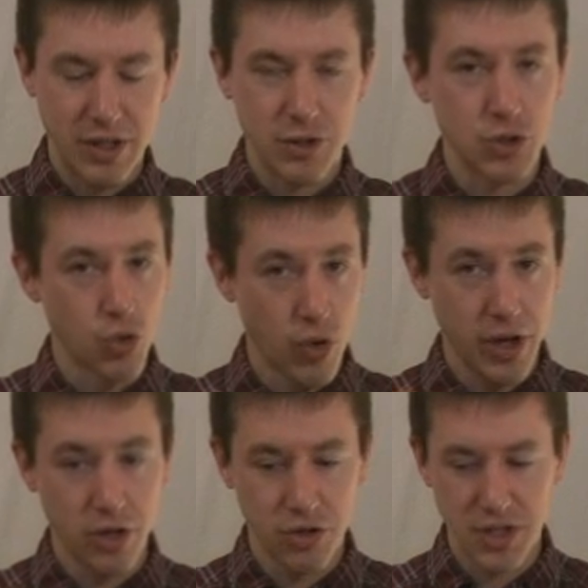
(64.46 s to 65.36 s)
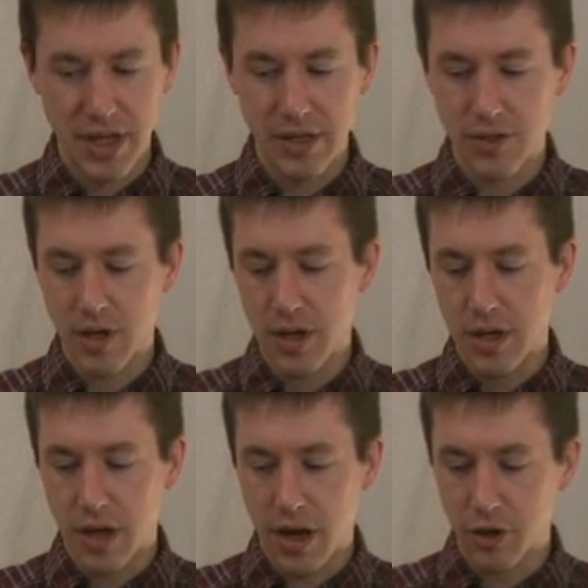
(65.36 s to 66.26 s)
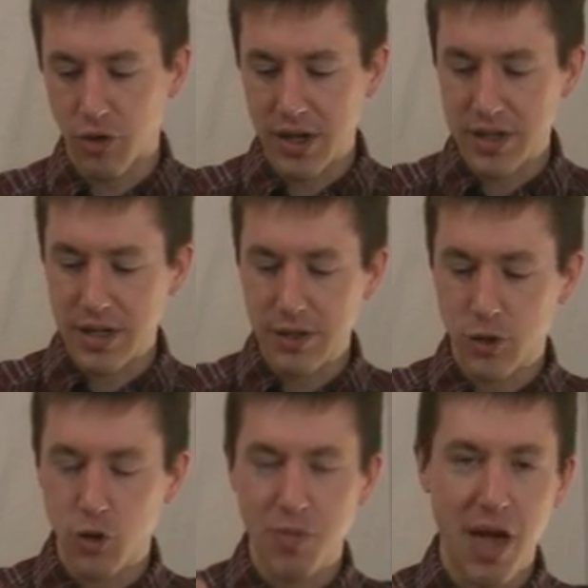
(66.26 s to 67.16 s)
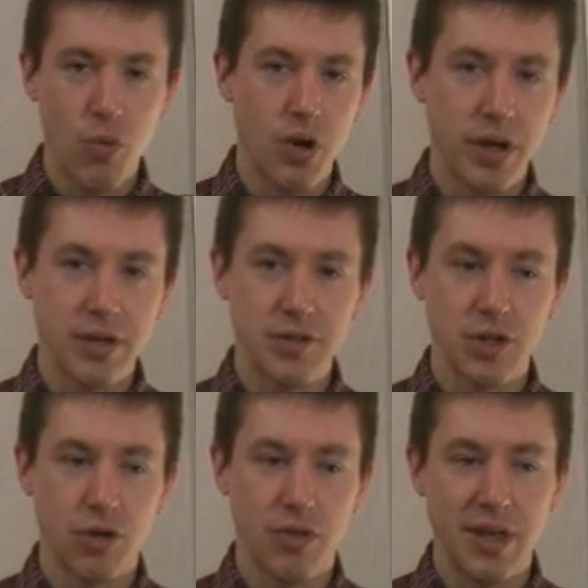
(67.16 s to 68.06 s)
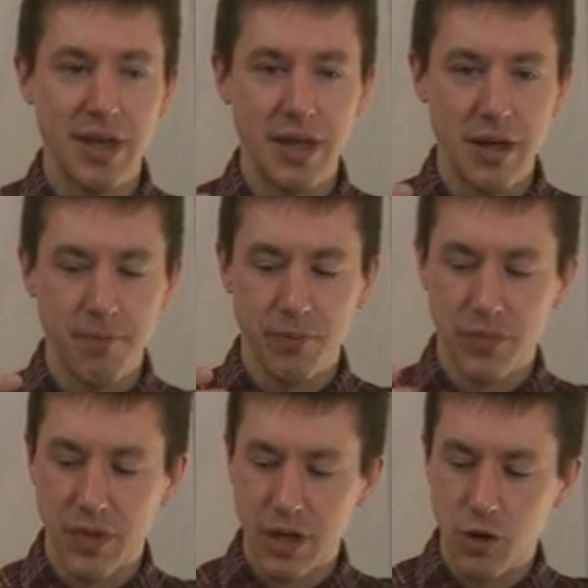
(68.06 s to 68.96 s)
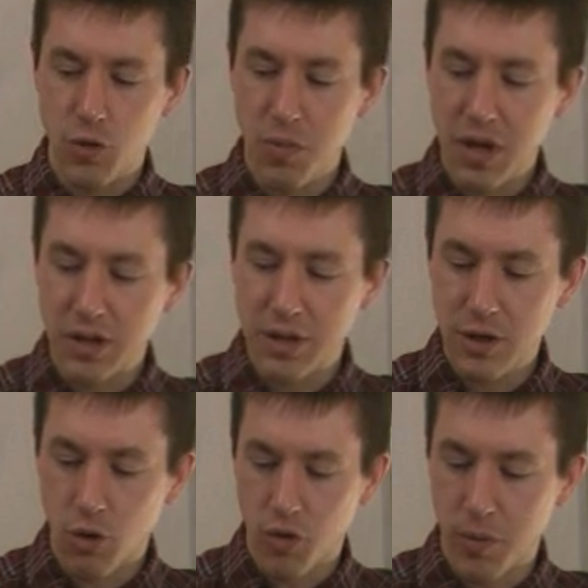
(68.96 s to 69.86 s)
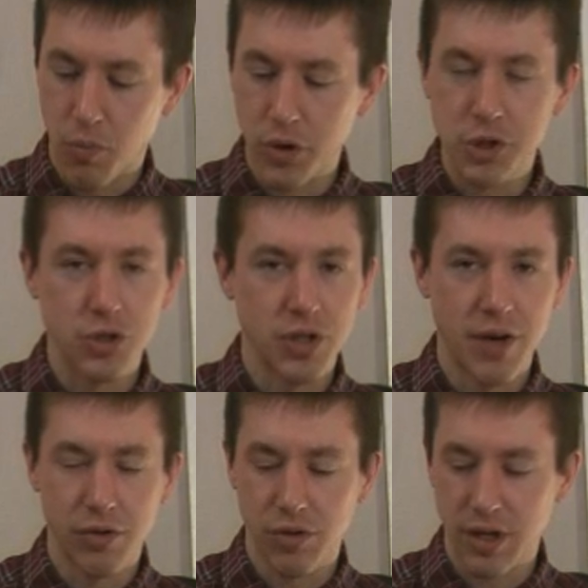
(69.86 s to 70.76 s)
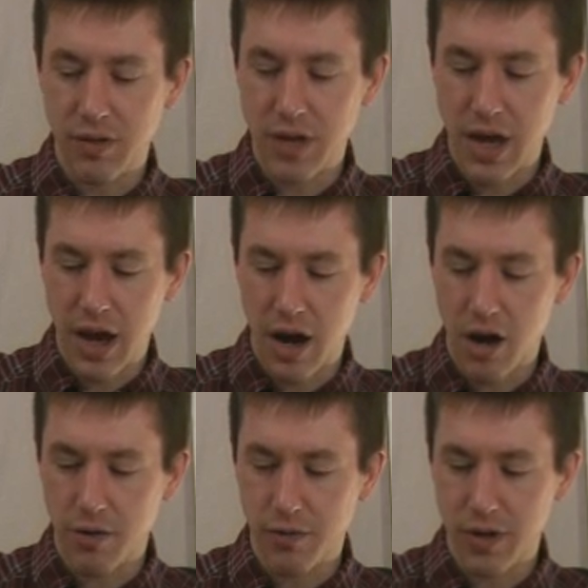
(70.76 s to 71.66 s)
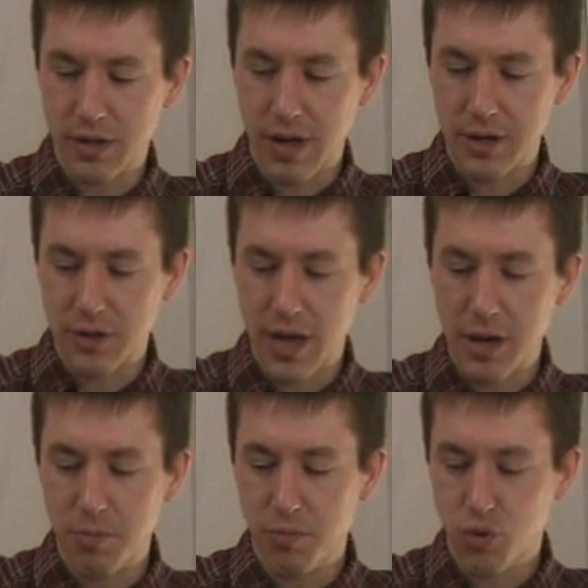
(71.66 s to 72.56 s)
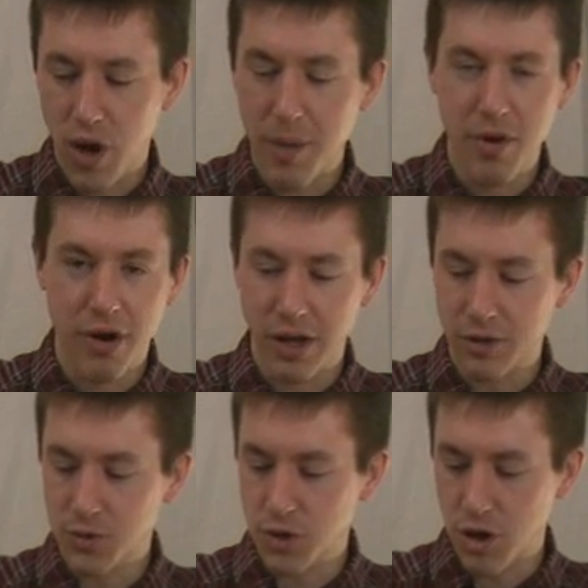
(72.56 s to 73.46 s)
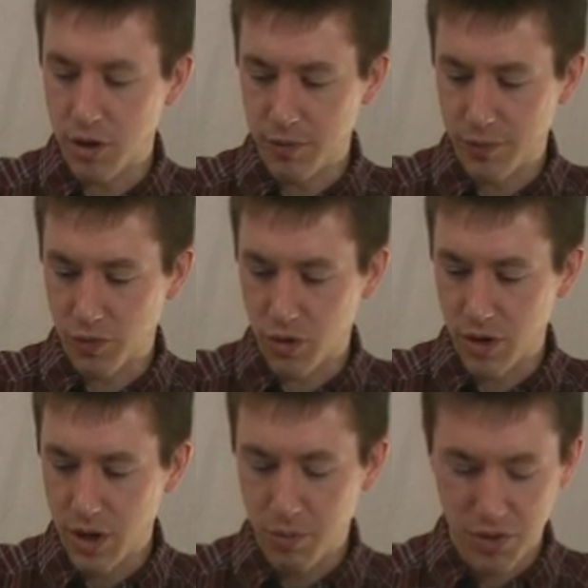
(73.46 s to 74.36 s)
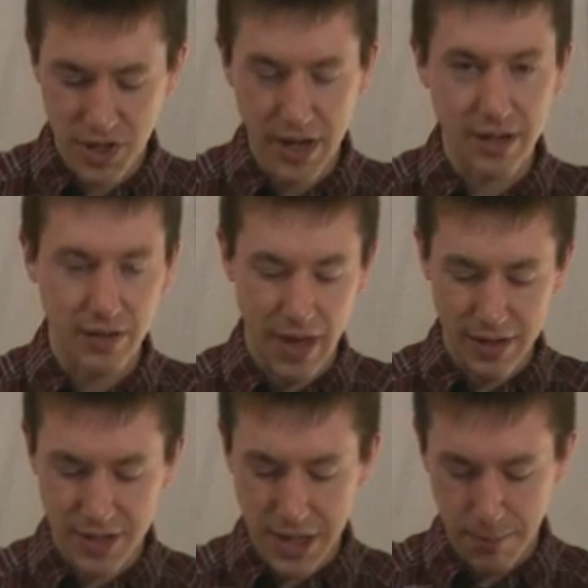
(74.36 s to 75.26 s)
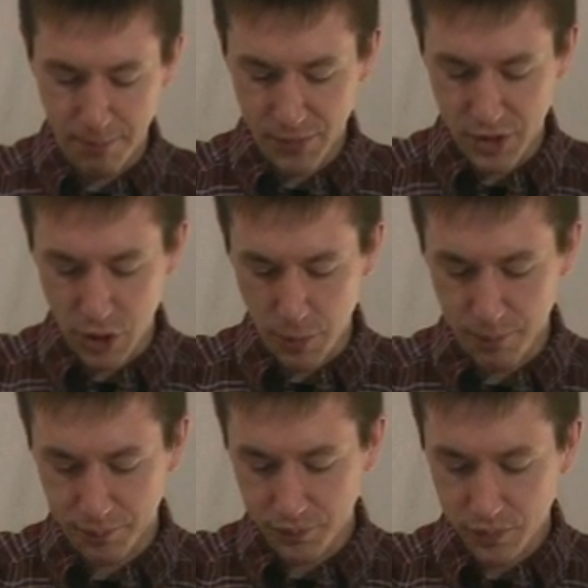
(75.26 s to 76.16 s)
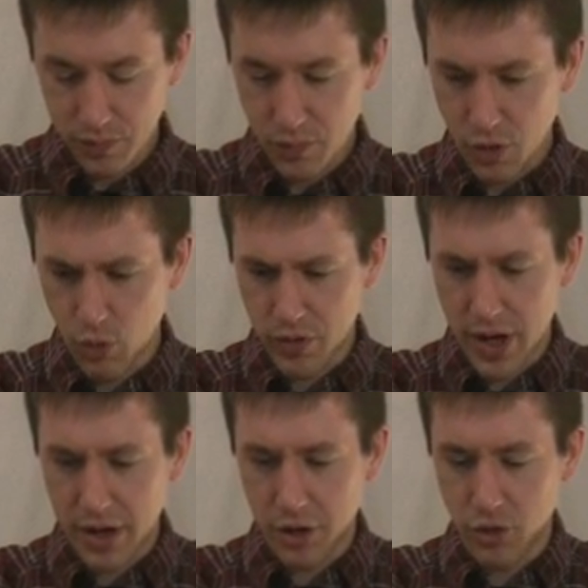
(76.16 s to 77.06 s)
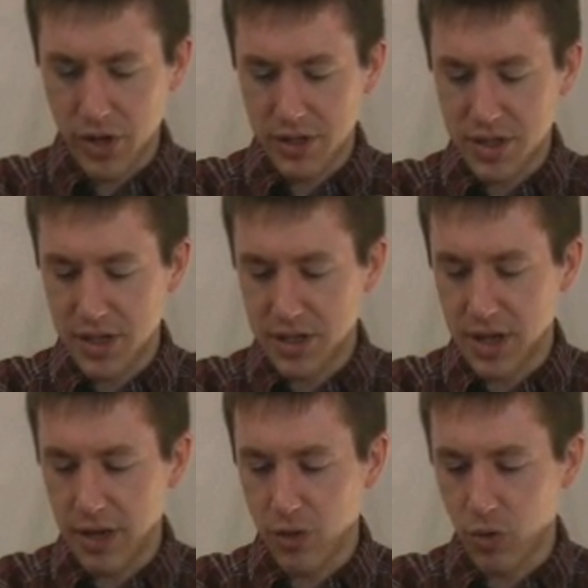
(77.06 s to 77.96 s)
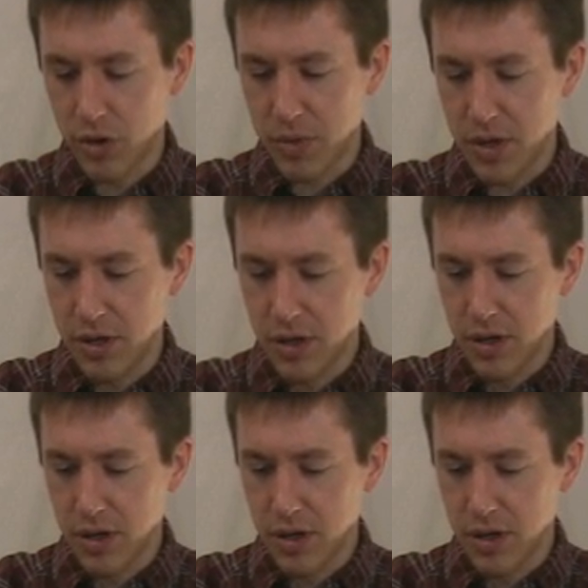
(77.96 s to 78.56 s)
storing your teas, green teas, you may want to consider the humidity or the moisture level in the air as a primary concern for protecting that tea. So we've got the green tea today that we're going to be